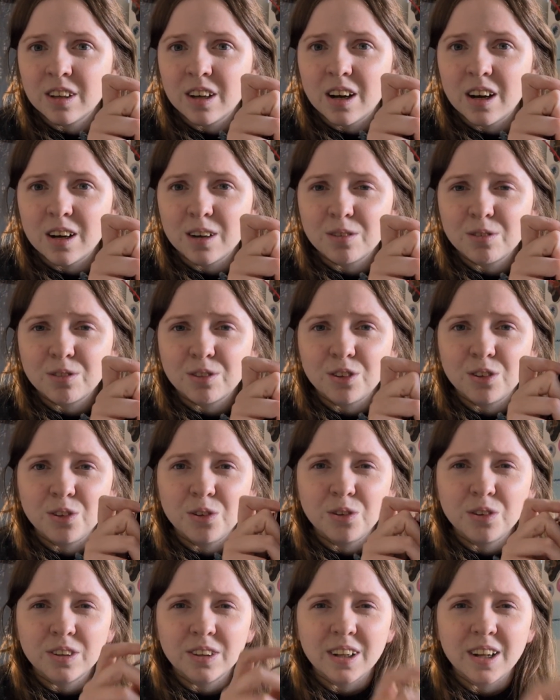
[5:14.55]

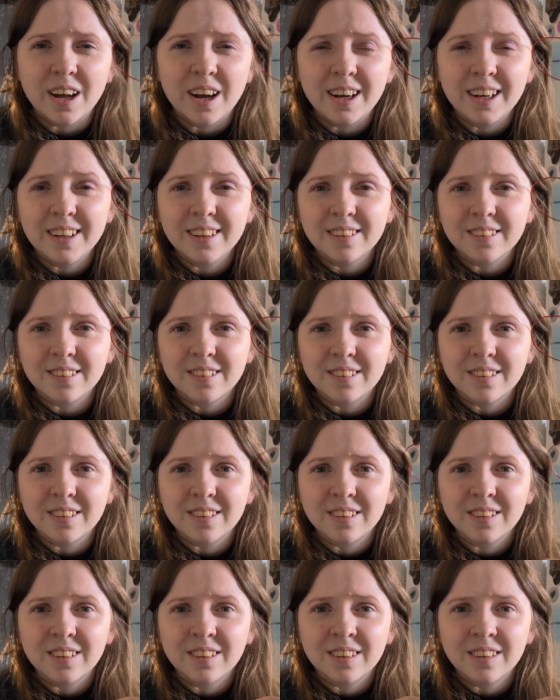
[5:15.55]
afternoon light
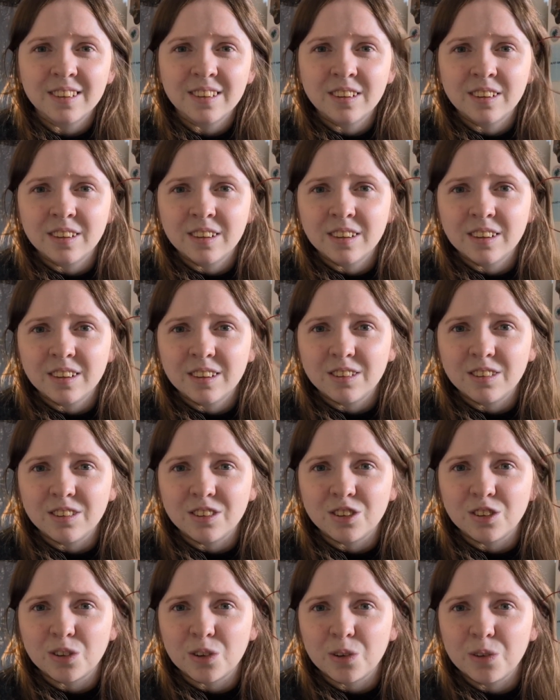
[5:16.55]
to
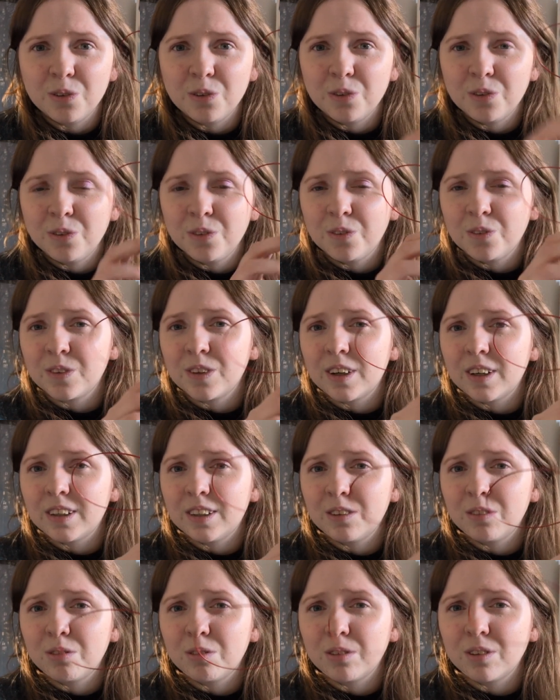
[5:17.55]
show you kind
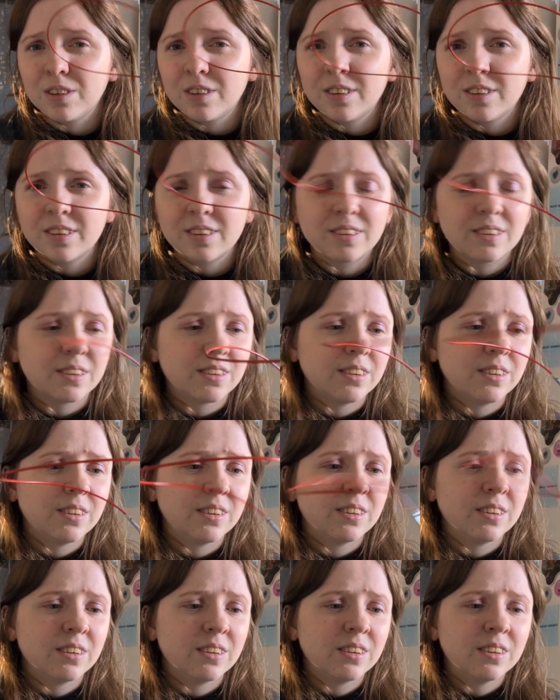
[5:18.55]
of what's
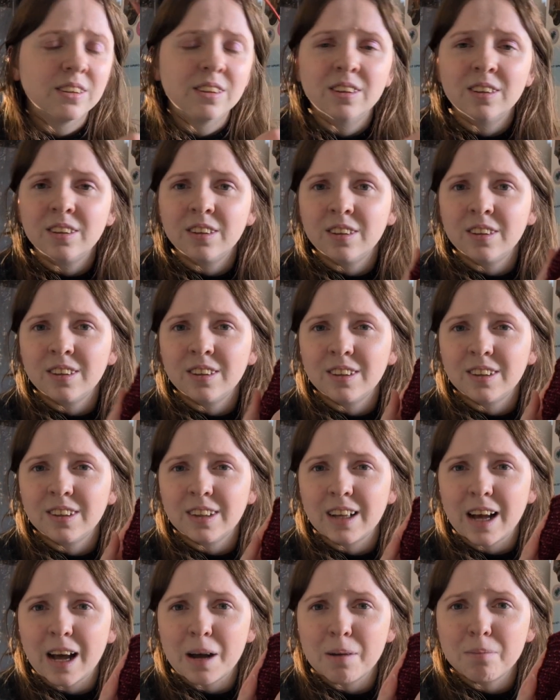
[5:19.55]

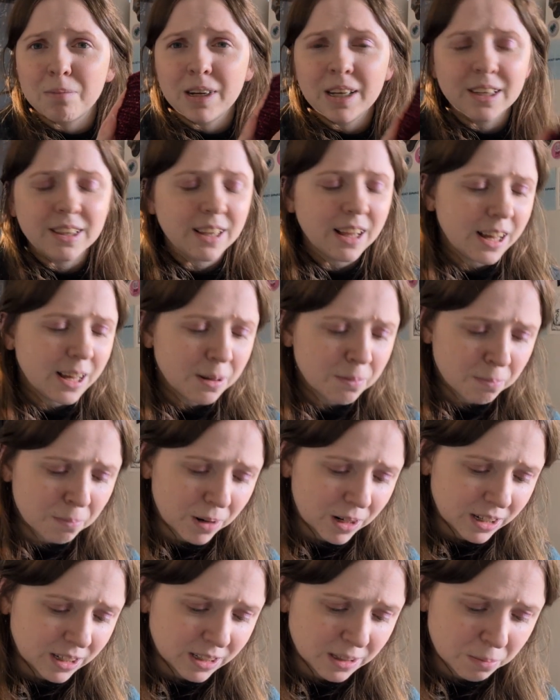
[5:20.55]
happening there,
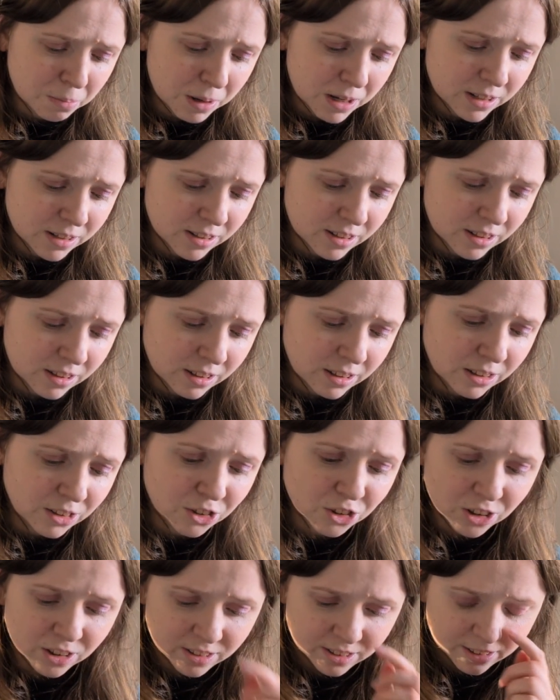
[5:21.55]
but it's basically
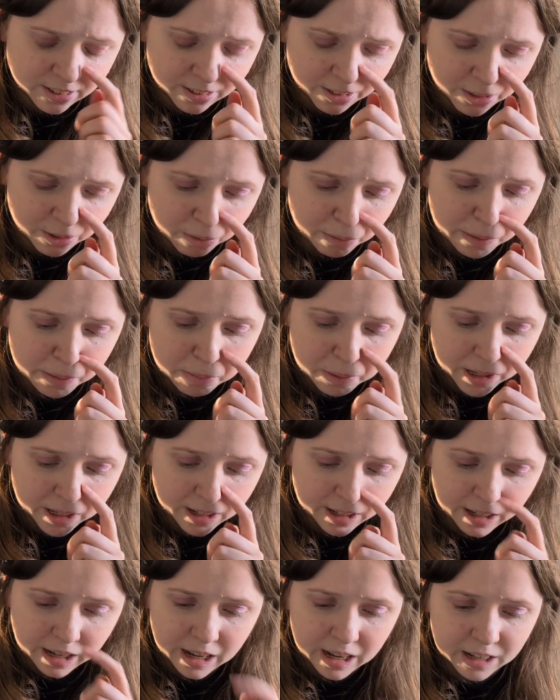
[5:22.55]
just the
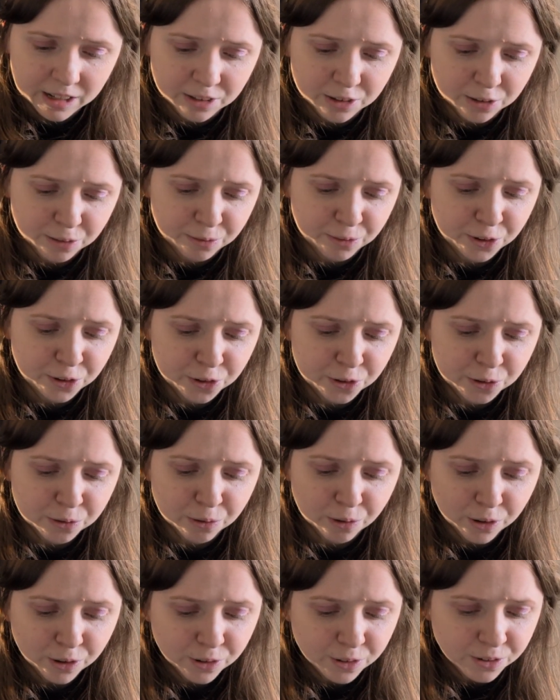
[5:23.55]
ribbing and a few
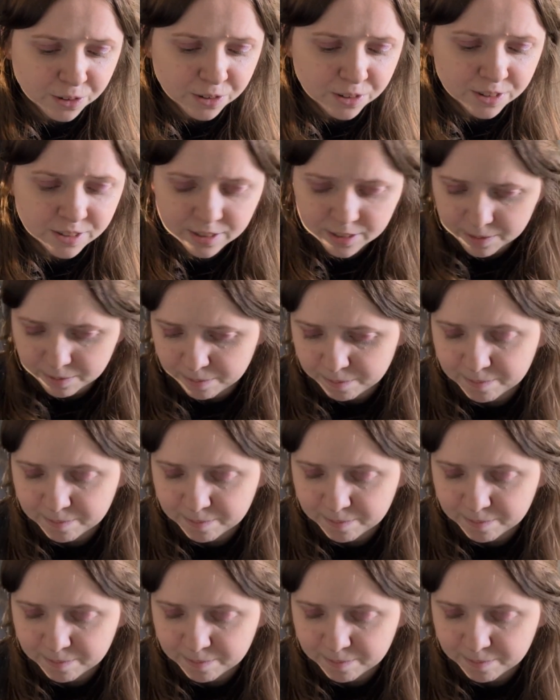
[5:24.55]
rows.